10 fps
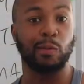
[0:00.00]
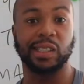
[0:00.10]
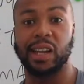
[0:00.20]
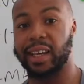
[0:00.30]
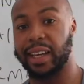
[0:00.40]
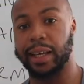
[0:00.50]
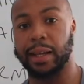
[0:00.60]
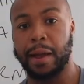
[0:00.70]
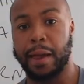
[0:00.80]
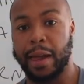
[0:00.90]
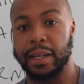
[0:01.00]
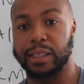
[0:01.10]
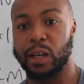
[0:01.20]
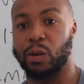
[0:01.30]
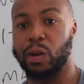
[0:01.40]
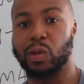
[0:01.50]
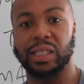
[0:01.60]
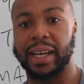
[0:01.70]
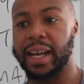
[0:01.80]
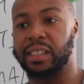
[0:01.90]
was lucky. So it
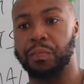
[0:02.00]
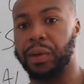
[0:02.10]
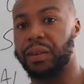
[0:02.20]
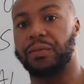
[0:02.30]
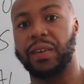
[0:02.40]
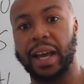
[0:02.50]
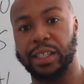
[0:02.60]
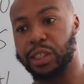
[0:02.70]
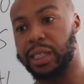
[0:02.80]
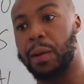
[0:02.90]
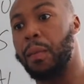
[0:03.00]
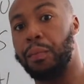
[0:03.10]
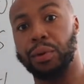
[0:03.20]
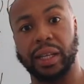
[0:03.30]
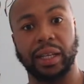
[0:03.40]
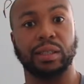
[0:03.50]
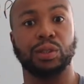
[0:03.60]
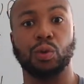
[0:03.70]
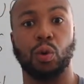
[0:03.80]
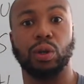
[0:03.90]
wasn't a case of being fat. It's just how my body
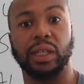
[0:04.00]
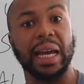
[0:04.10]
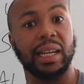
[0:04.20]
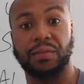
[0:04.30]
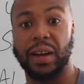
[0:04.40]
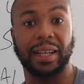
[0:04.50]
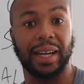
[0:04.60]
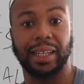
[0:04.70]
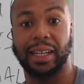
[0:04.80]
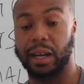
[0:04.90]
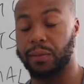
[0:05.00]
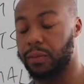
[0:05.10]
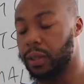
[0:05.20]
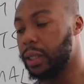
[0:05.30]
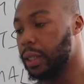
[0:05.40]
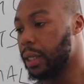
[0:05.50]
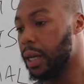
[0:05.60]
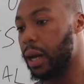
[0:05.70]
stored any fat that I did have.